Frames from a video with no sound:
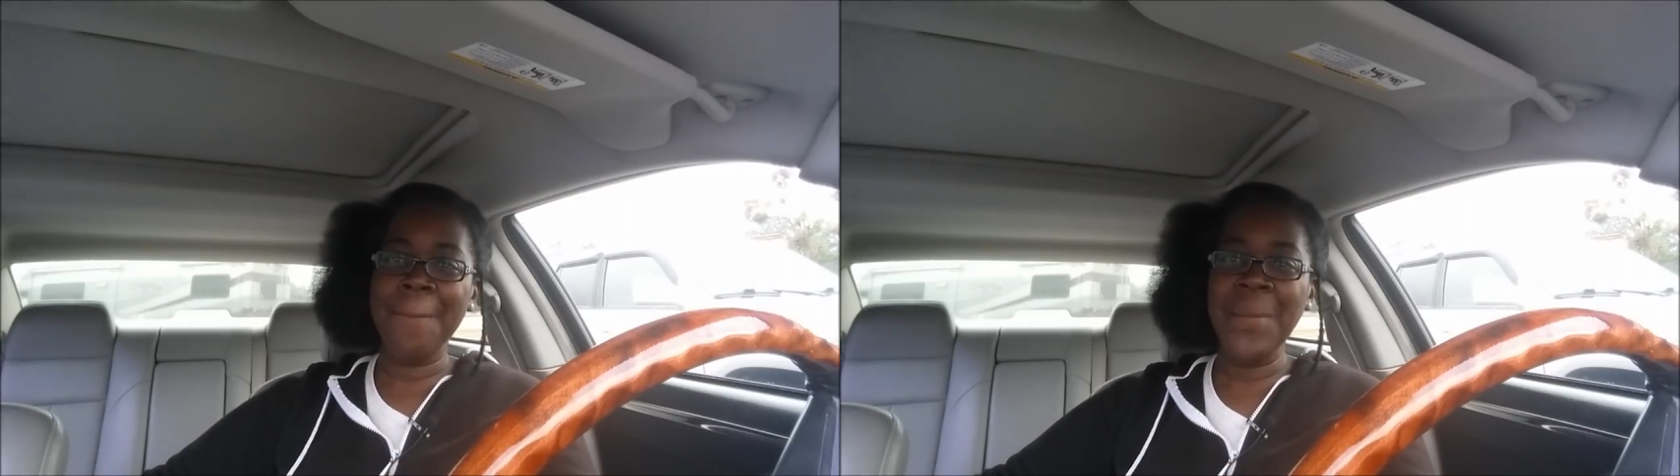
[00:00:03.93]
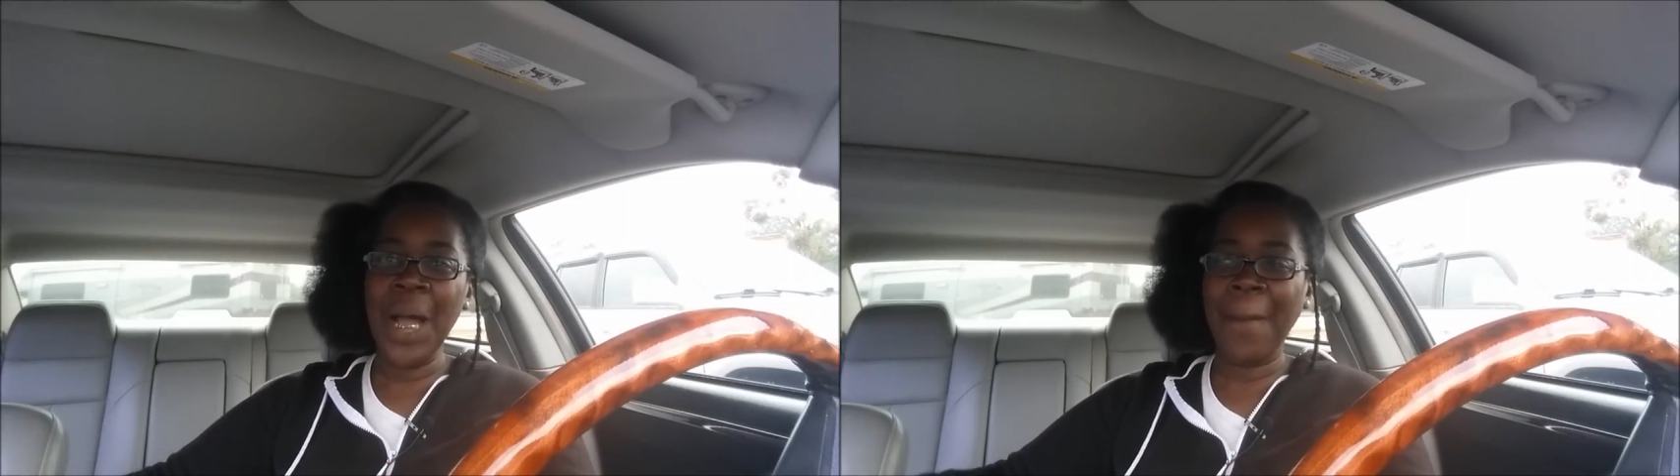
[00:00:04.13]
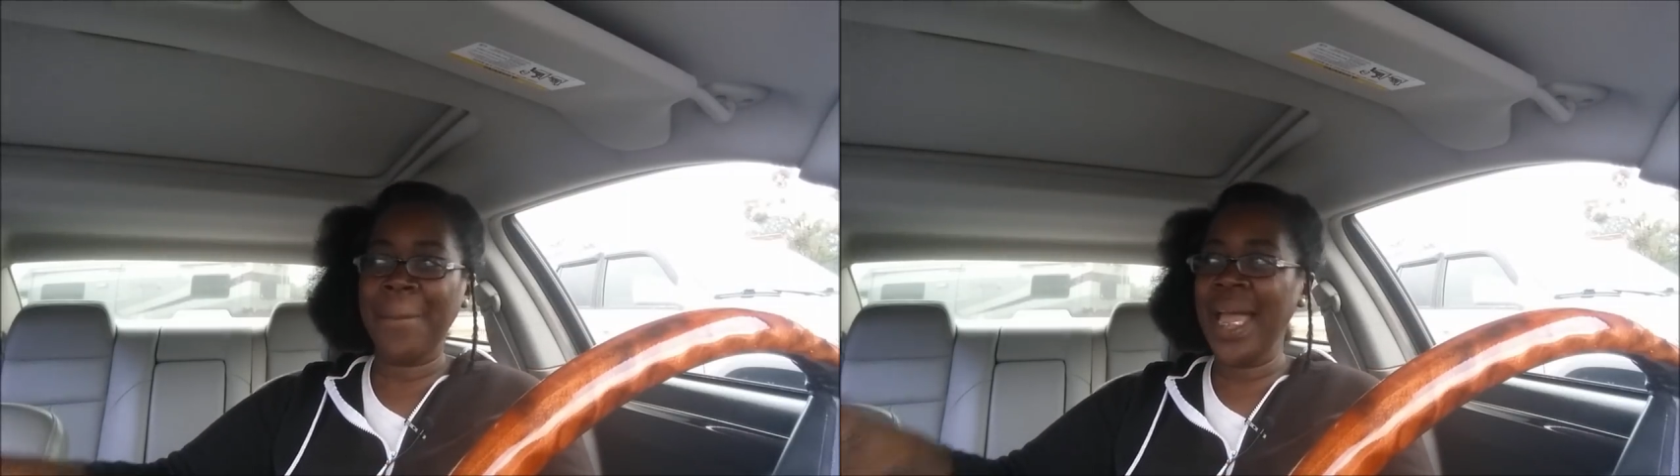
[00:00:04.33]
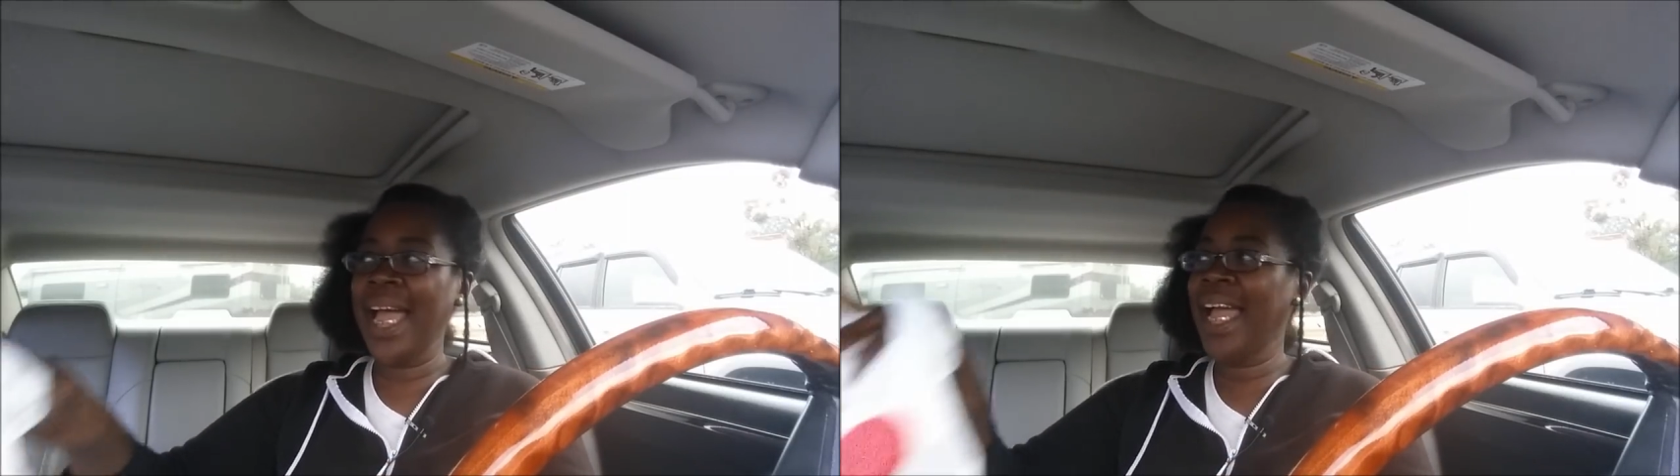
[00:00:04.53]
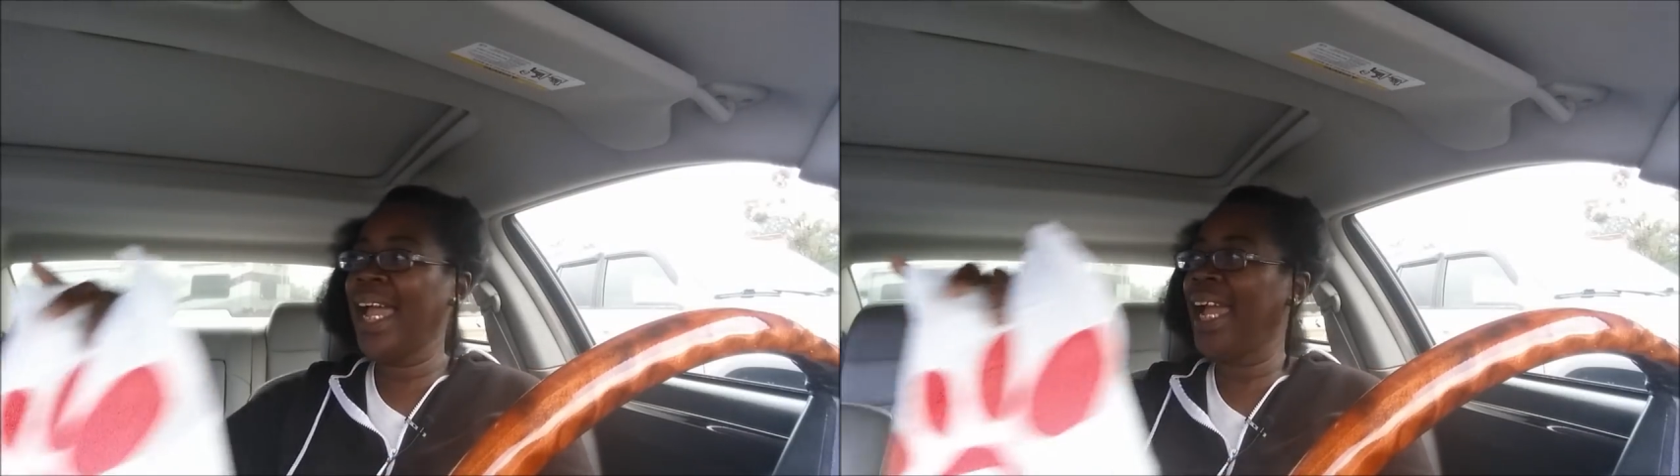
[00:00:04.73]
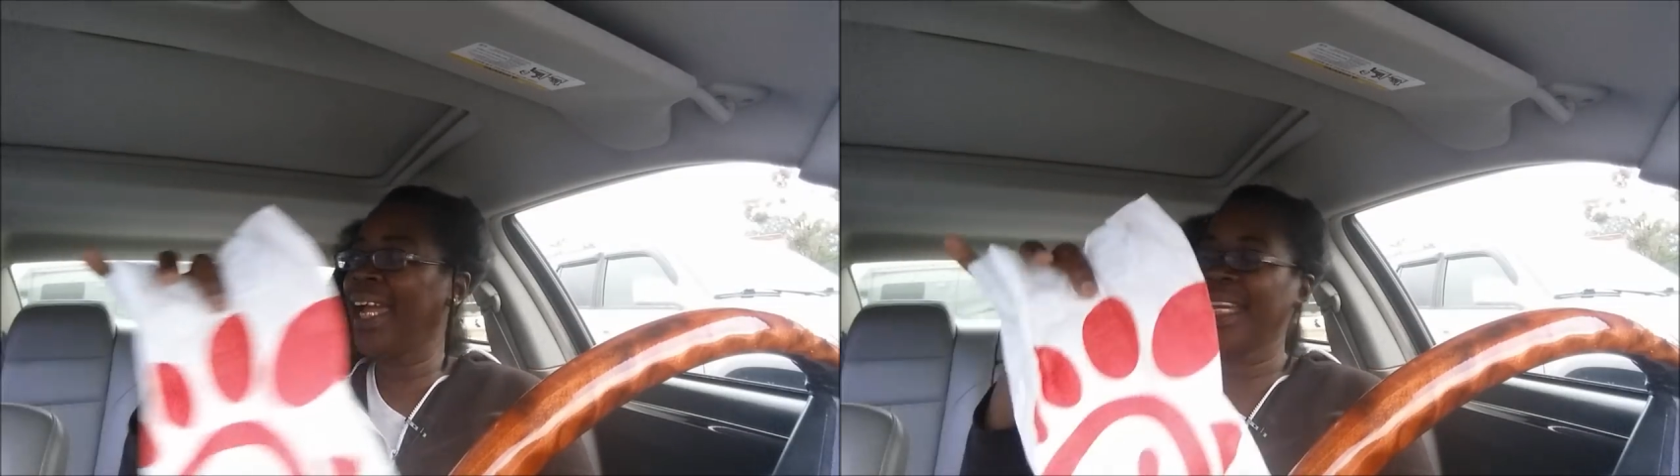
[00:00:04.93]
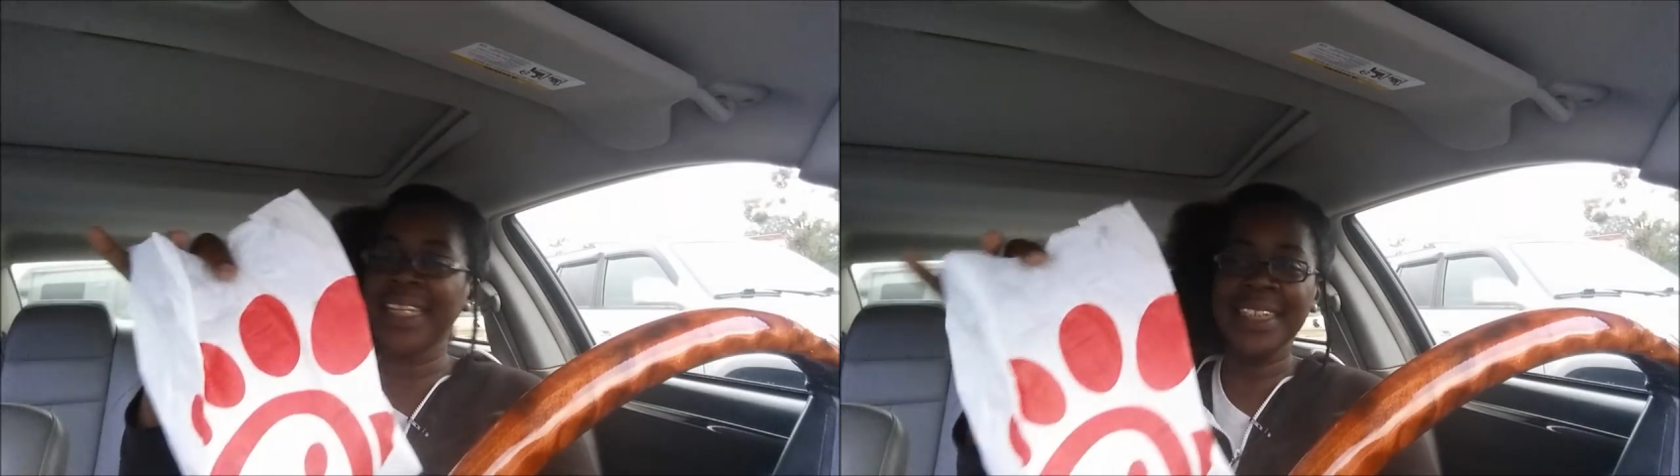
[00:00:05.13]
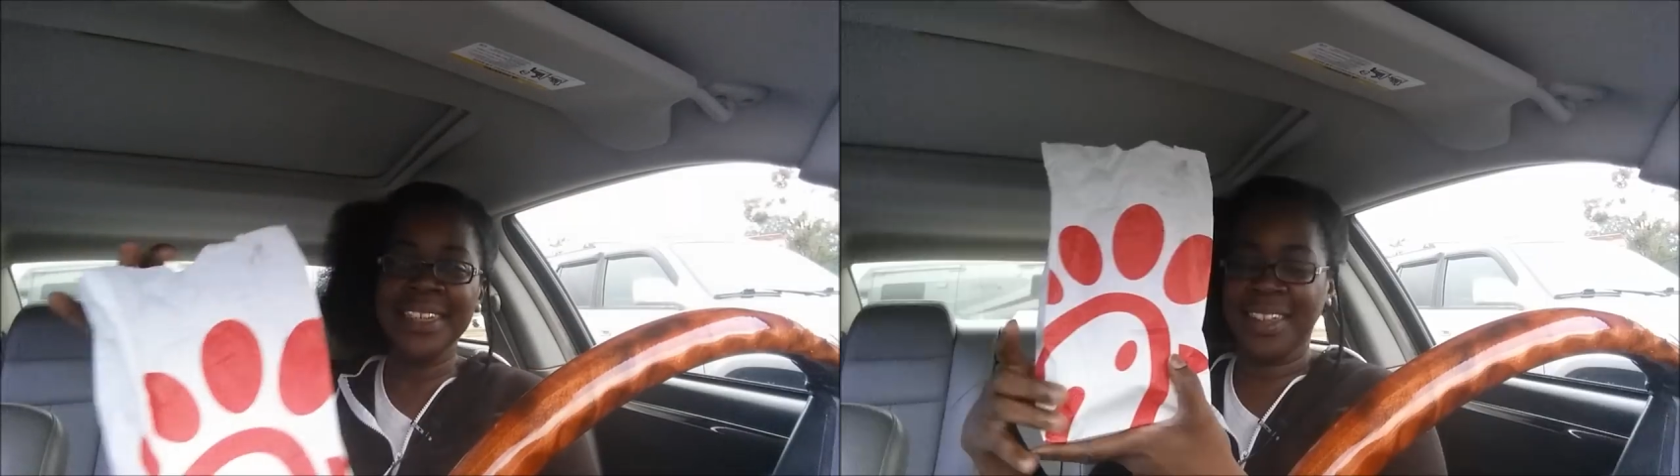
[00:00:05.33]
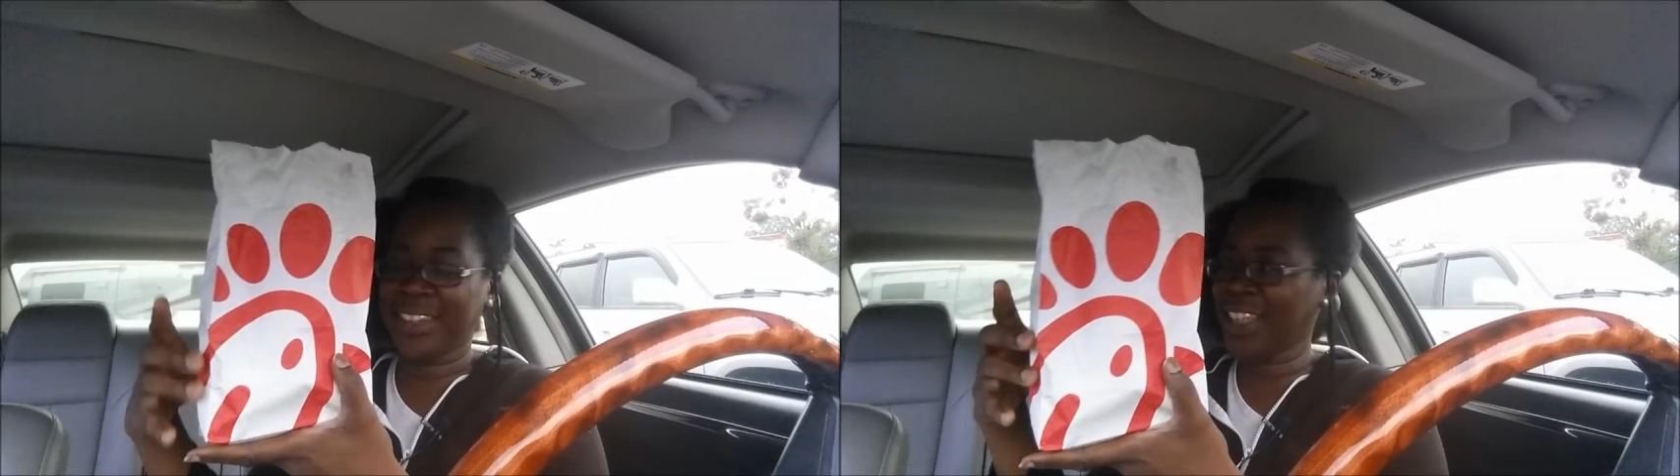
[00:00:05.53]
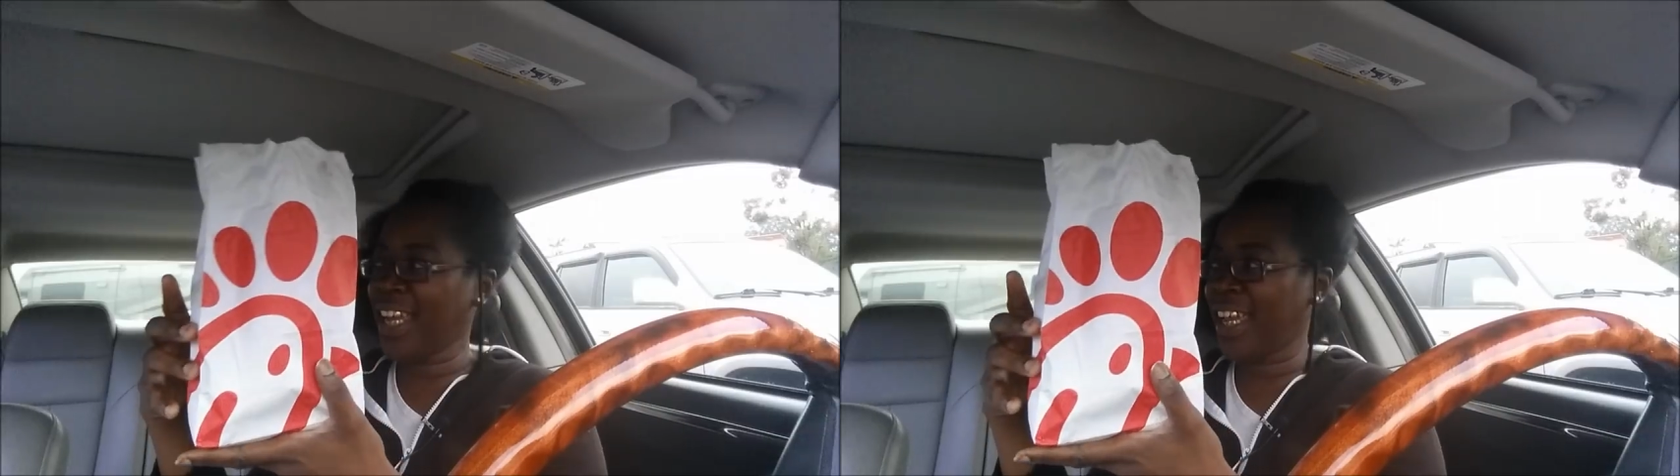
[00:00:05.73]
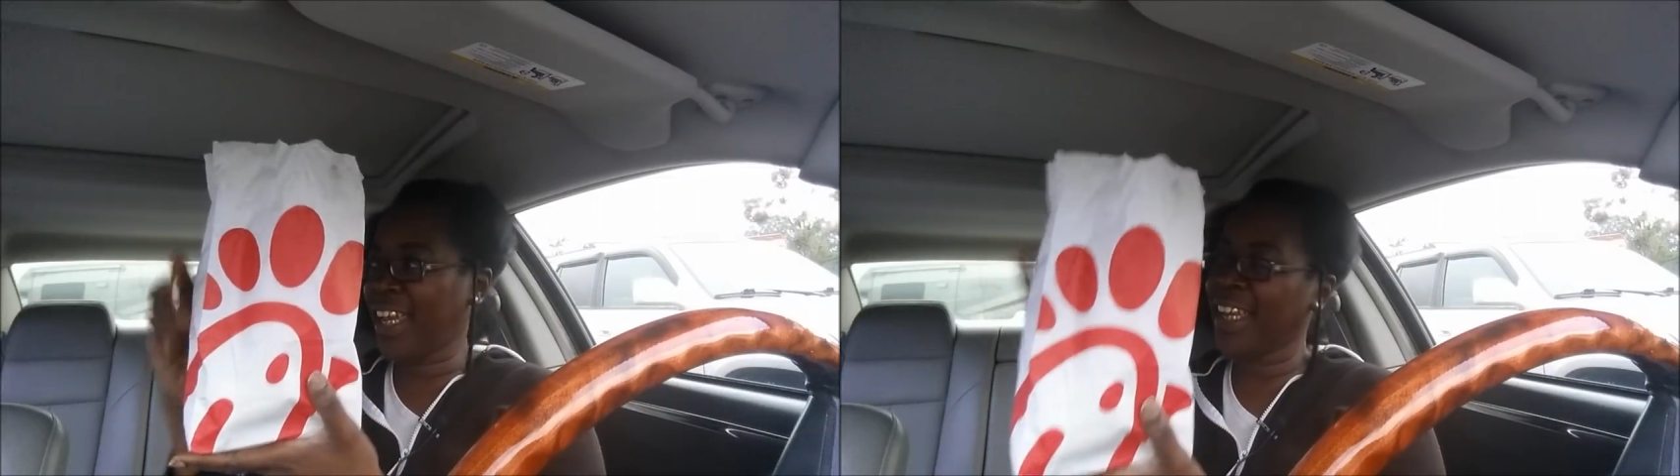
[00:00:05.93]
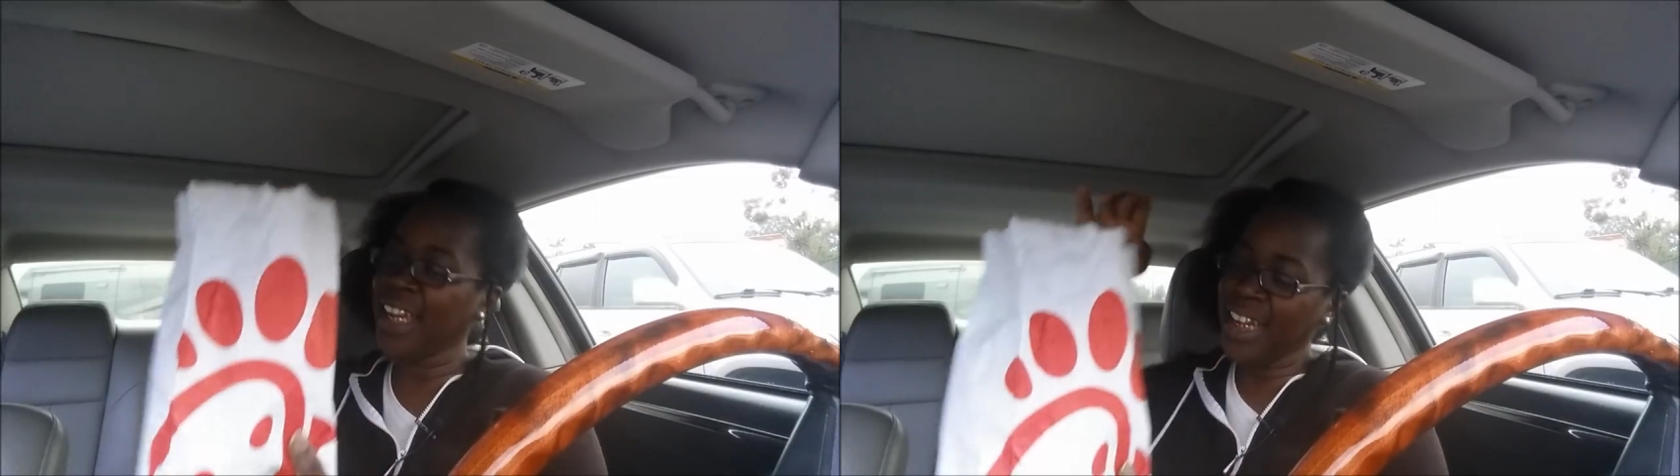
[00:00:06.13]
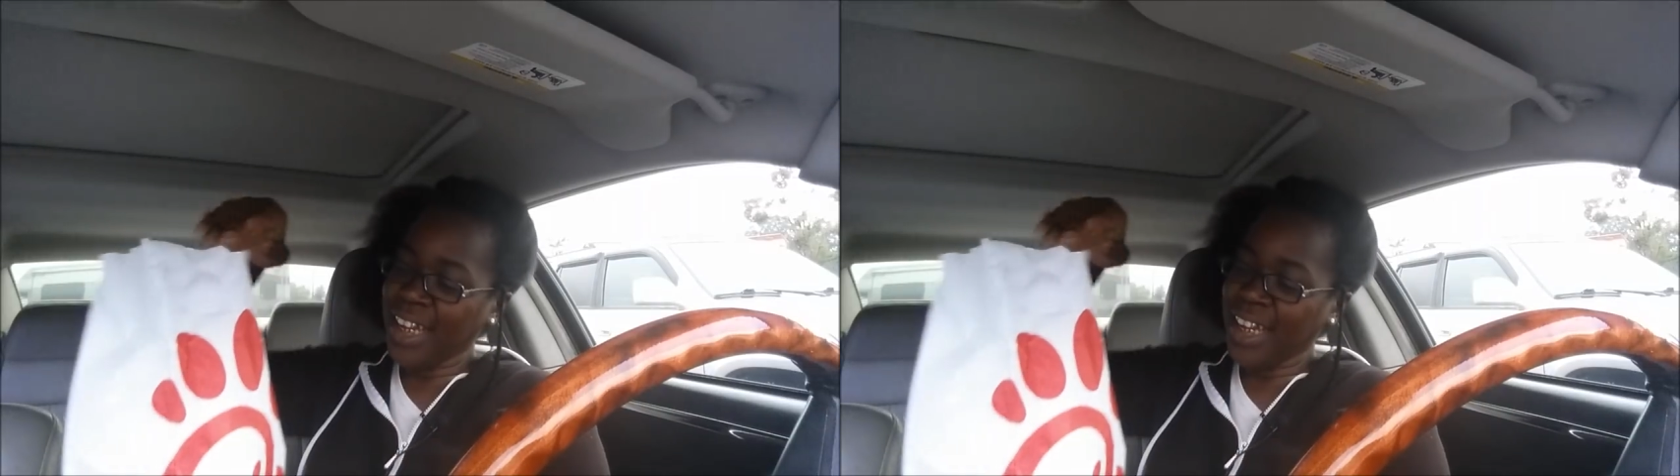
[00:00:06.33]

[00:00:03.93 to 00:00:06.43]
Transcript: mukbang. Chat.